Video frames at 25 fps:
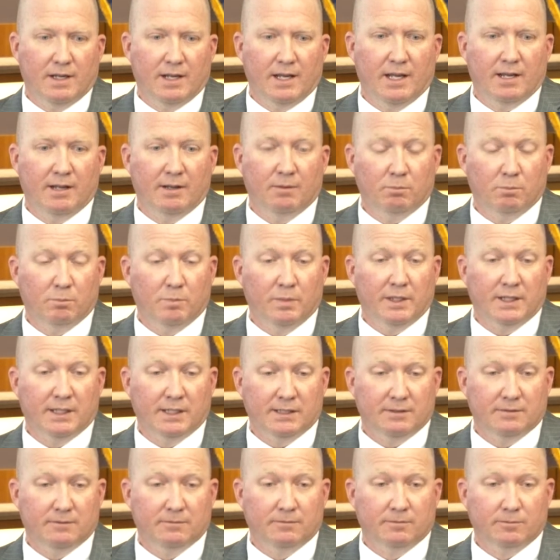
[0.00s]
and
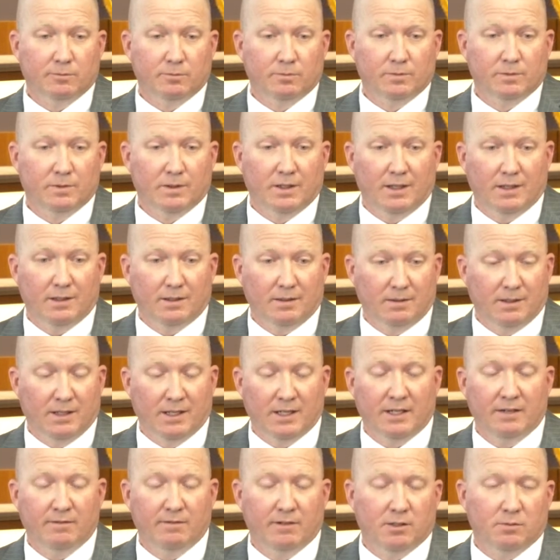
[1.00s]
because of a
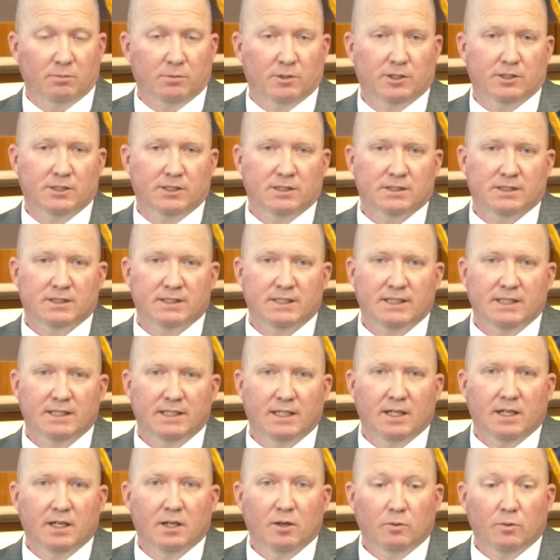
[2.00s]
given emergency,
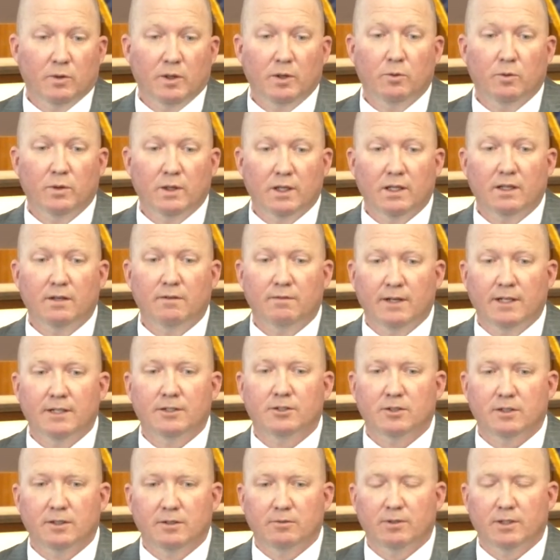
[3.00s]
we will
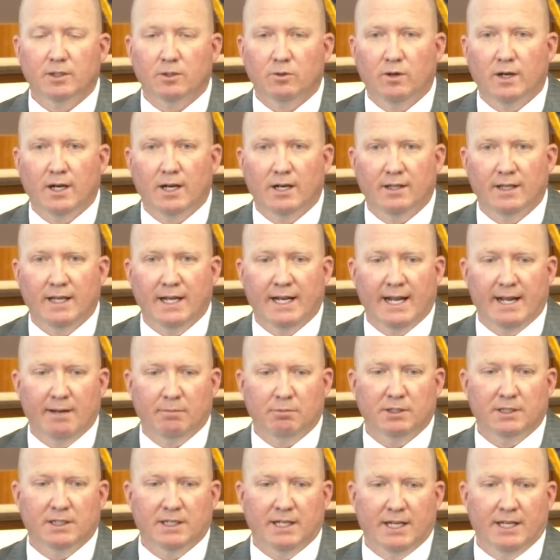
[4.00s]
eventually require that
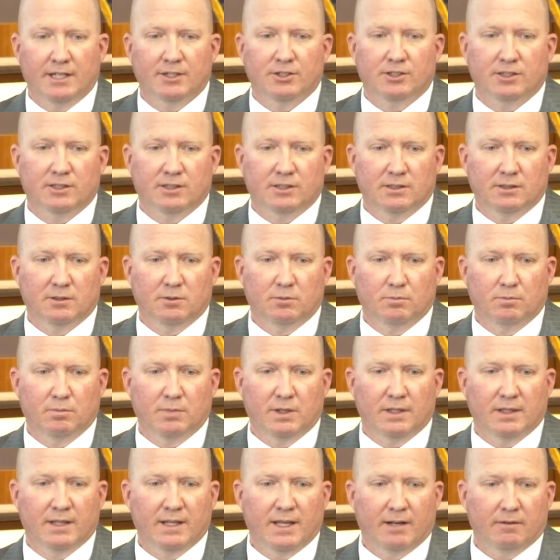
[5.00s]
application,
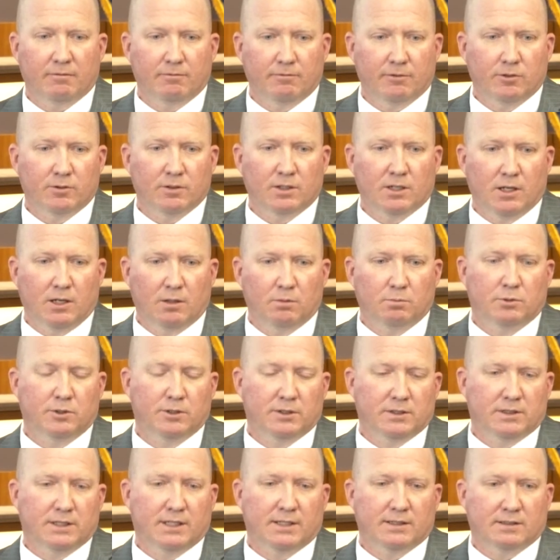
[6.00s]
but that phone call
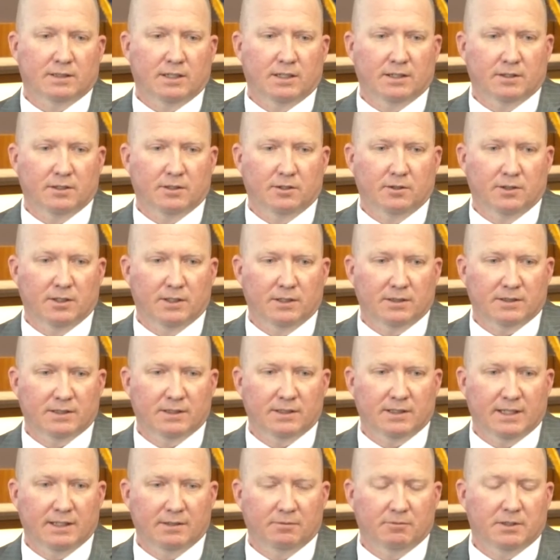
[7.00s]
puts us on notice,
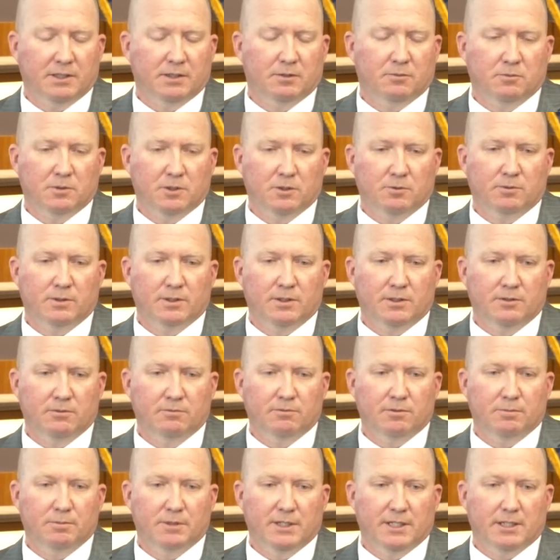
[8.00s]
and then we can work with you
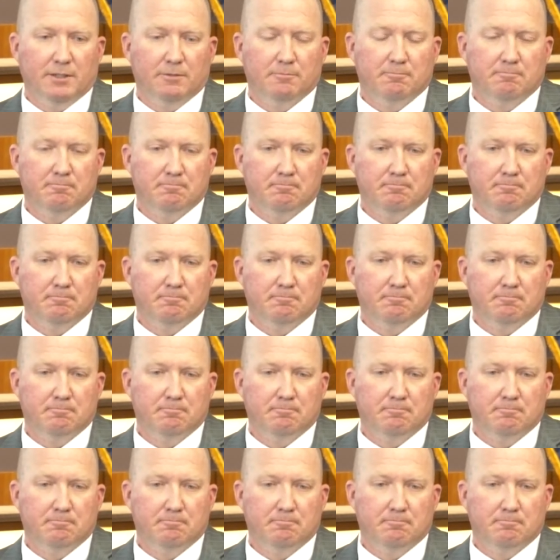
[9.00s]
from there.